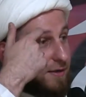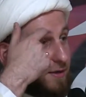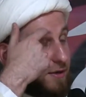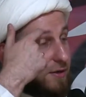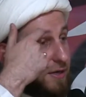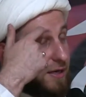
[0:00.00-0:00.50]

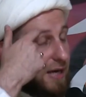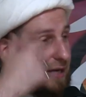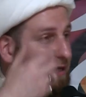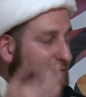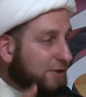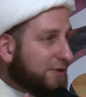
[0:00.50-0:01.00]
You know. And
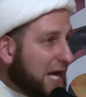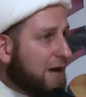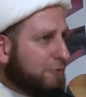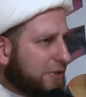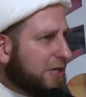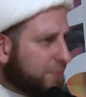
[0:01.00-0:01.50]
until now,
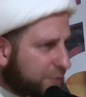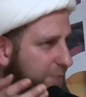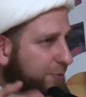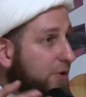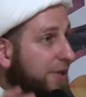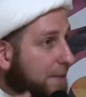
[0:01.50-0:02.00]
we hear
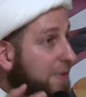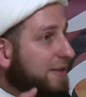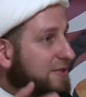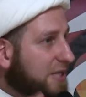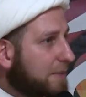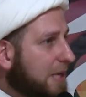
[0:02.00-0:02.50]
people naming the
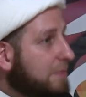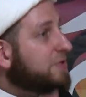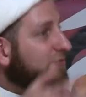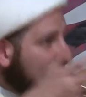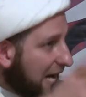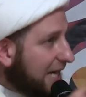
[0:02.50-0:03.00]
same names,
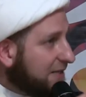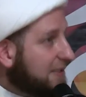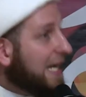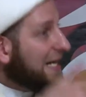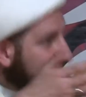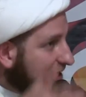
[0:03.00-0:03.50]
Fahad,
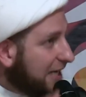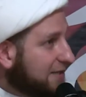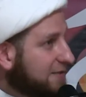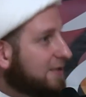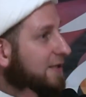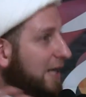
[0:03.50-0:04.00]

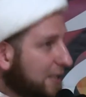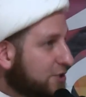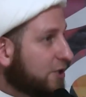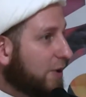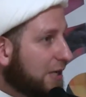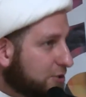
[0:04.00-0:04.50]
Asad, and
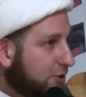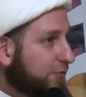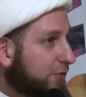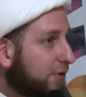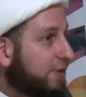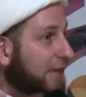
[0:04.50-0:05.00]
so on and so
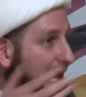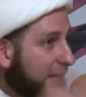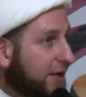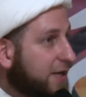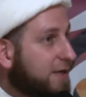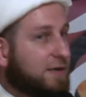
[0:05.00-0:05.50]
forth,
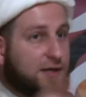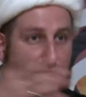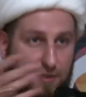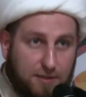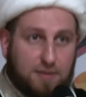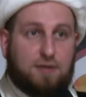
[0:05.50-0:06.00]
Lion,
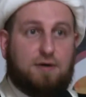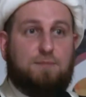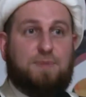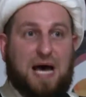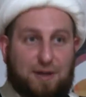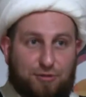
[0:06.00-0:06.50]
you know,
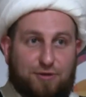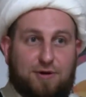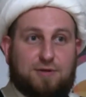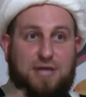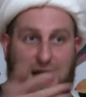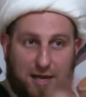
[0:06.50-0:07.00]
Panther,
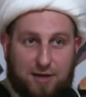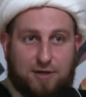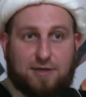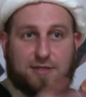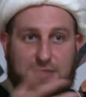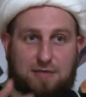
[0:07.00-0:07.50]
Tiger,
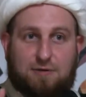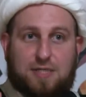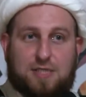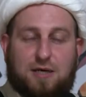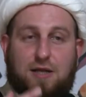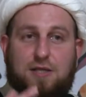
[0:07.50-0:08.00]
etc.,
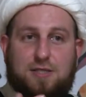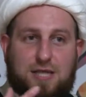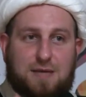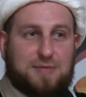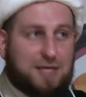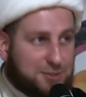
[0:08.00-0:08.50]
etc. These
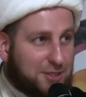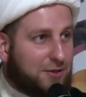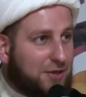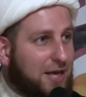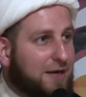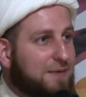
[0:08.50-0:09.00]
names are still
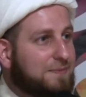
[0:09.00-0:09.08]
there.